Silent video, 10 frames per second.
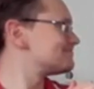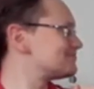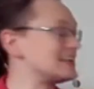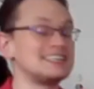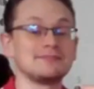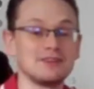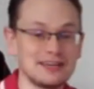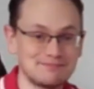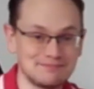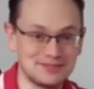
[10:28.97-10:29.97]
At least in my
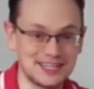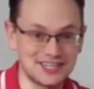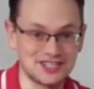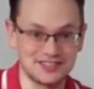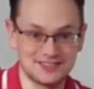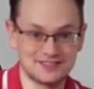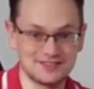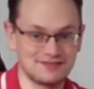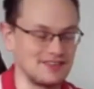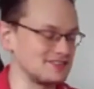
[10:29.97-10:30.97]
predictions,
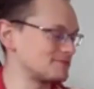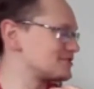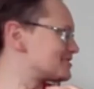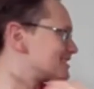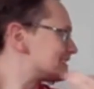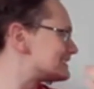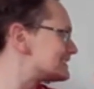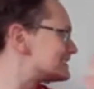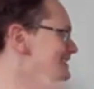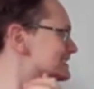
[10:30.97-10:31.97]
as far as I'm concerned.
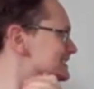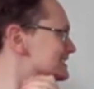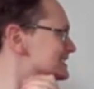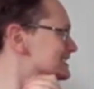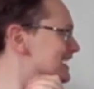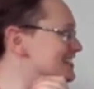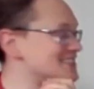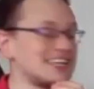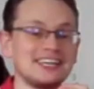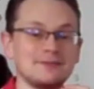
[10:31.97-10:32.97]
I can
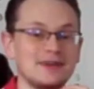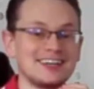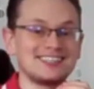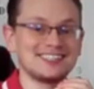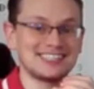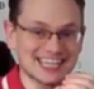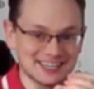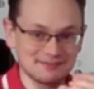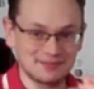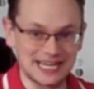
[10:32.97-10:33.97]
tell you my
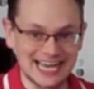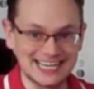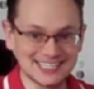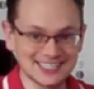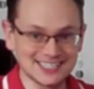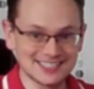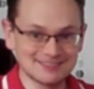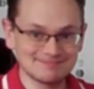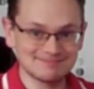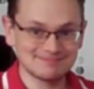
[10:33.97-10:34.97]
2nd place,
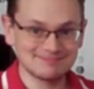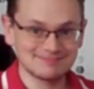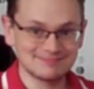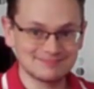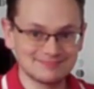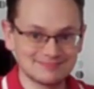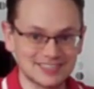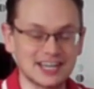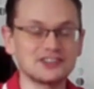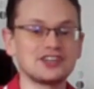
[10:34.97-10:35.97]
the
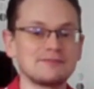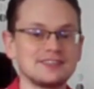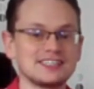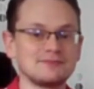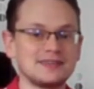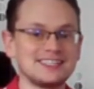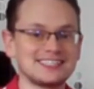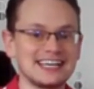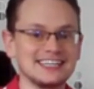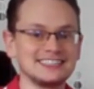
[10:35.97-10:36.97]
country I predict to be
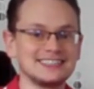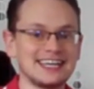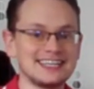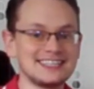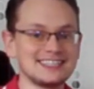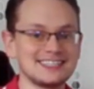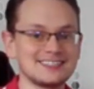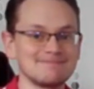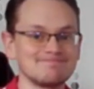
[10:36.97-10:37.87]
2nd is...